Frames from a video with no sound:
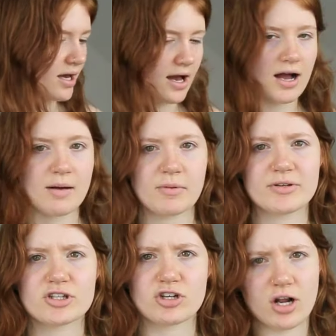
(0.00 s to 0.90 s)
Let me
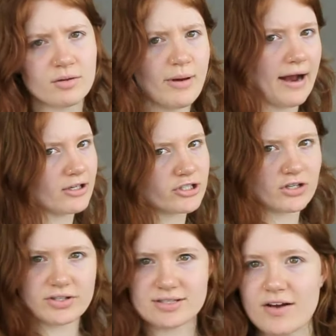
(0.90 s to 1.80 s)
just start unpackaging
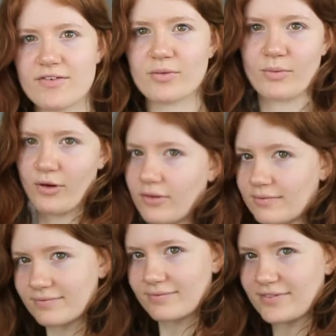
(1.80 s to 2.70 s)
all this stuff and we'll
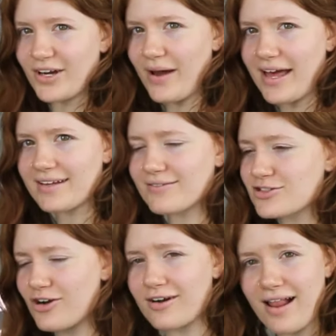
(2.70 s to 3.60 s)
go ahead and
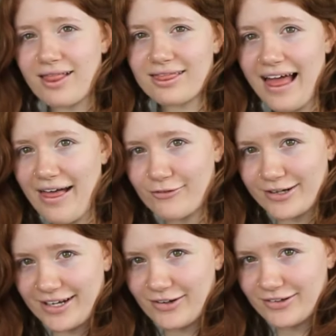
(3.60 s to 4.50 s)
start
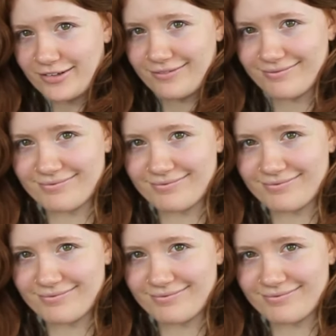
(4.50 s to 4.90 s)
lathering it on.